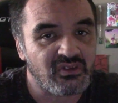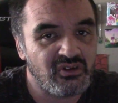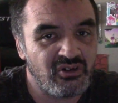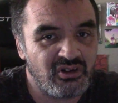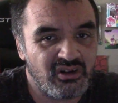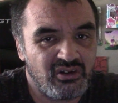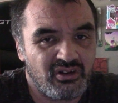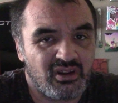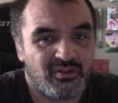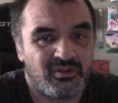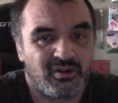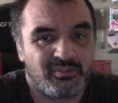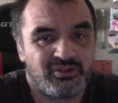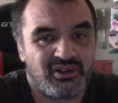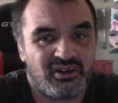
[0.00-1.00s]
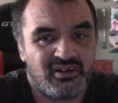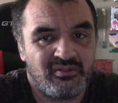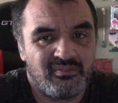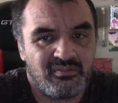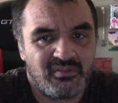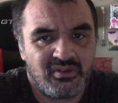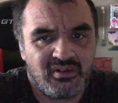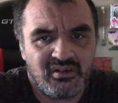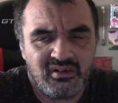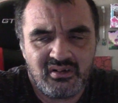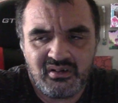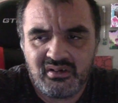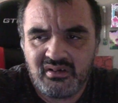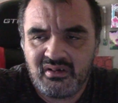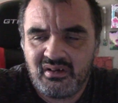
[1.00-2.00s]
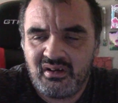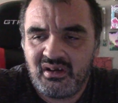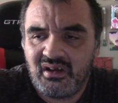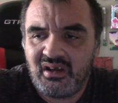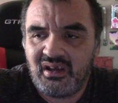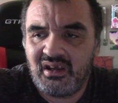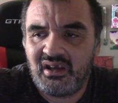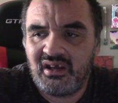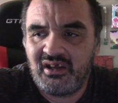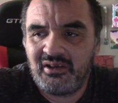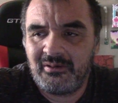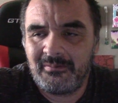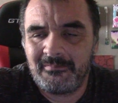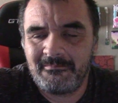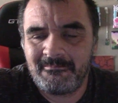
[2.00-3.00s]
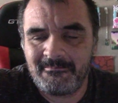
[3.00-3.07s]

You, you get what I'm saying? And,